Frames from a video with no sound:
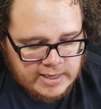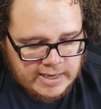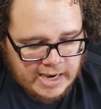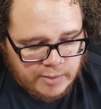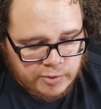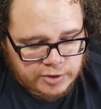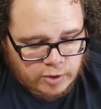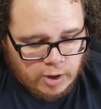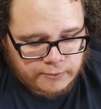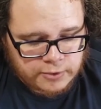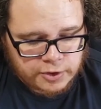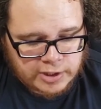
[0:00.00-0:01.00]
Emery's
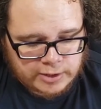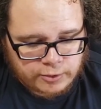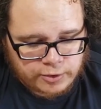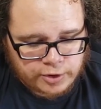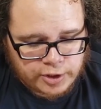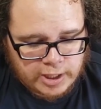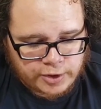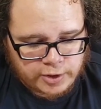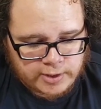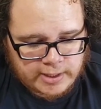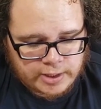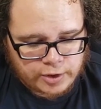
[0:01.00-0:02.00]
often gentle suggestion
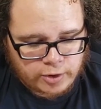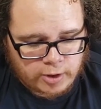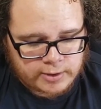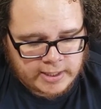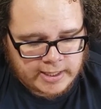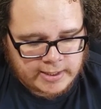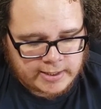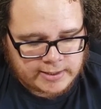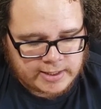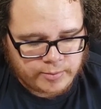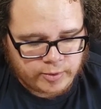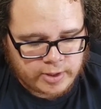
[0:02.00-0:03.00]
that he start taking a
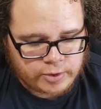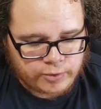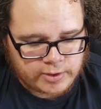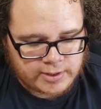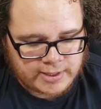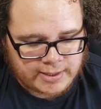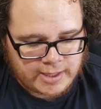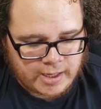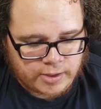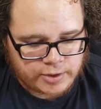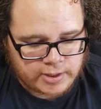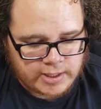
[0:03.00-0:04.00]
deeper interest in
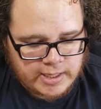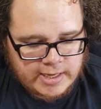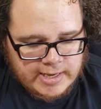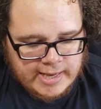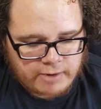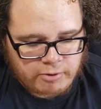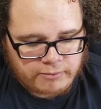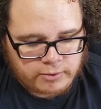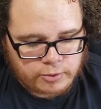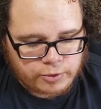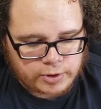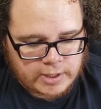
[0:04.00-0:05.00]
technology had
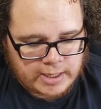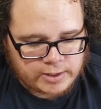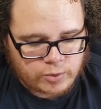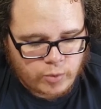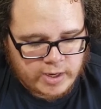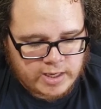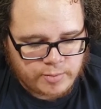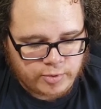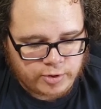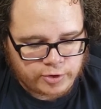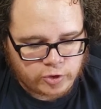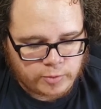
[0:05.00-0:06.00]
revolutionized the way he put
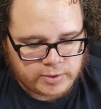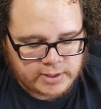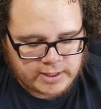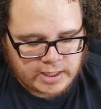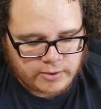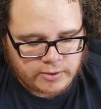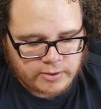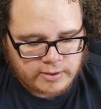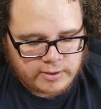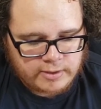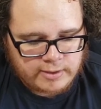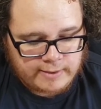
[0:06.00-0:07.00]
a sermon together.
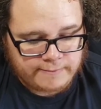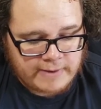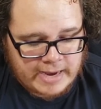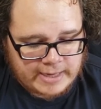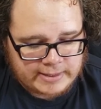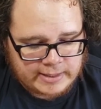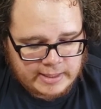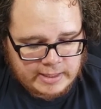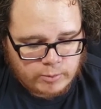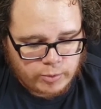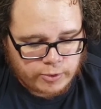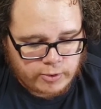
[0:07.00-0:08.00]
In fact,
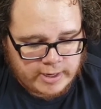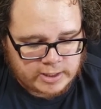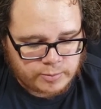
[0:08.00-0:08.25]
with her